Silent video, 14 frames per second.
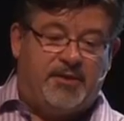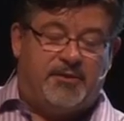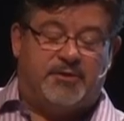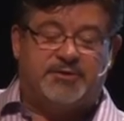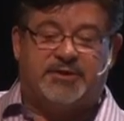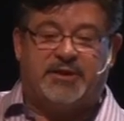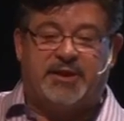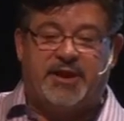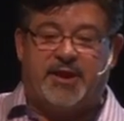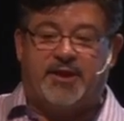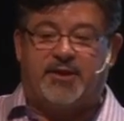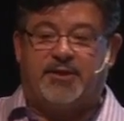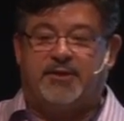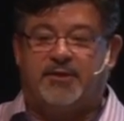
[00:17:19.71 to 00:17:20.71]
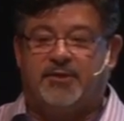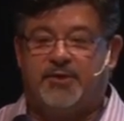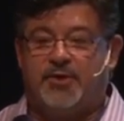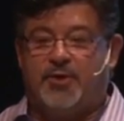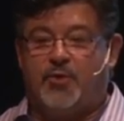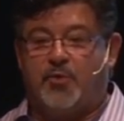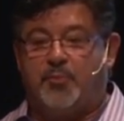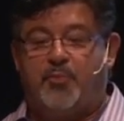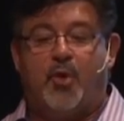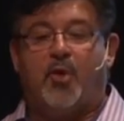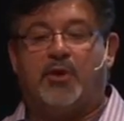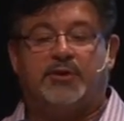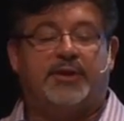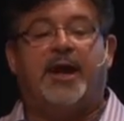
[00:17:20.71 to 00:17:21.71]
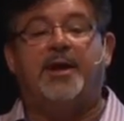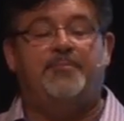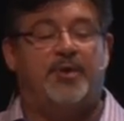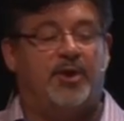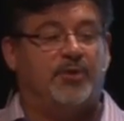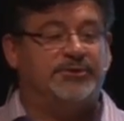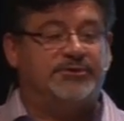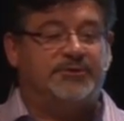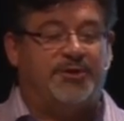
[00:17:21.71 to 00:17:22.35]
there's a link, report typos,